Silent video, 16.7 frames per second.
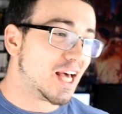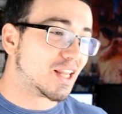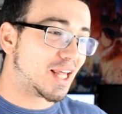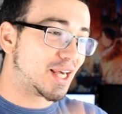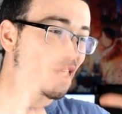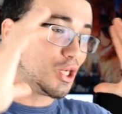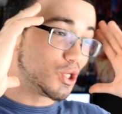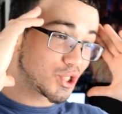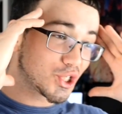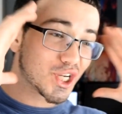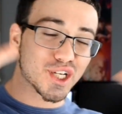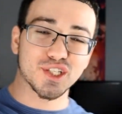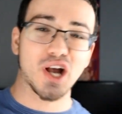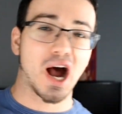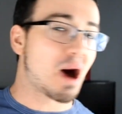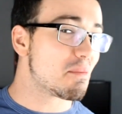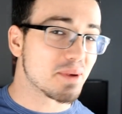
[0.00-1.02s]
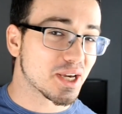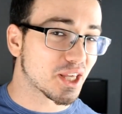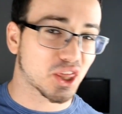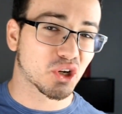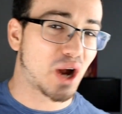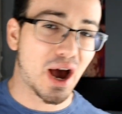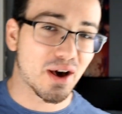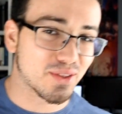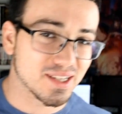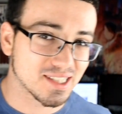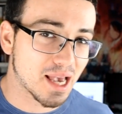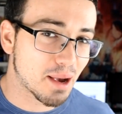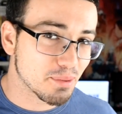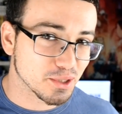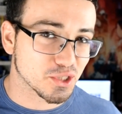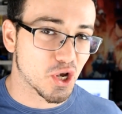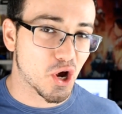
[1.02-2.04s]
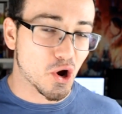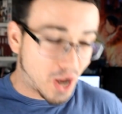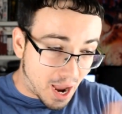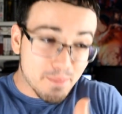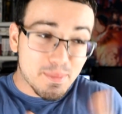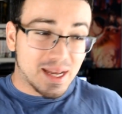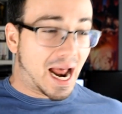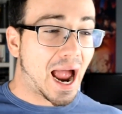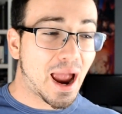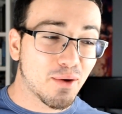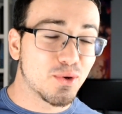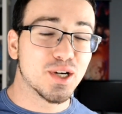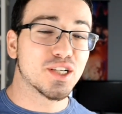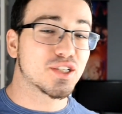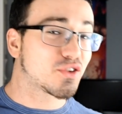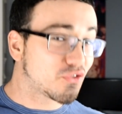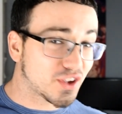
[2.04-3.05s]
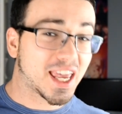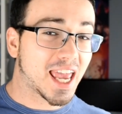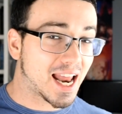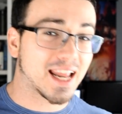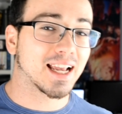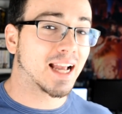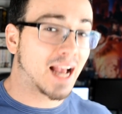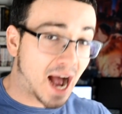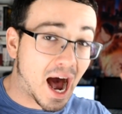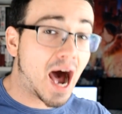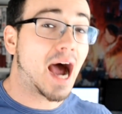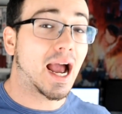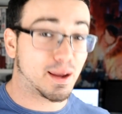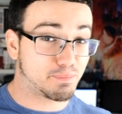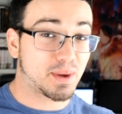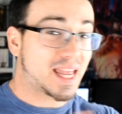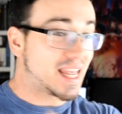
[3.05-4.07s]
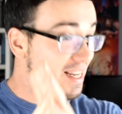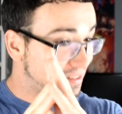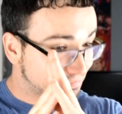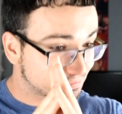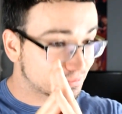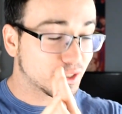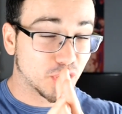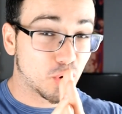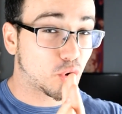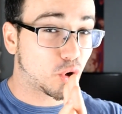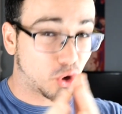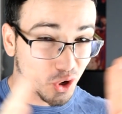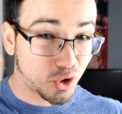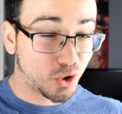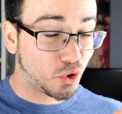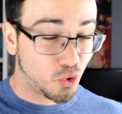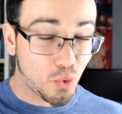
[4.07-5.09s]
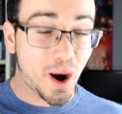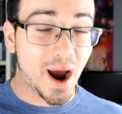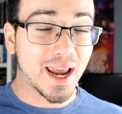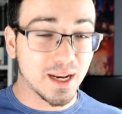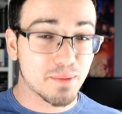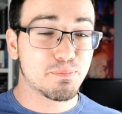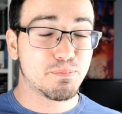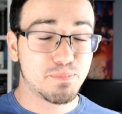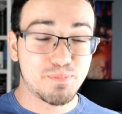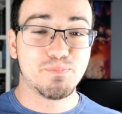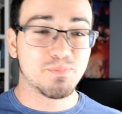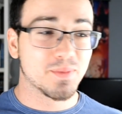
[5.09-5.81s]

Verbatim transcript: Like, you should have saw me throughout this episode. I mean, I was getting hype in, you know, quite a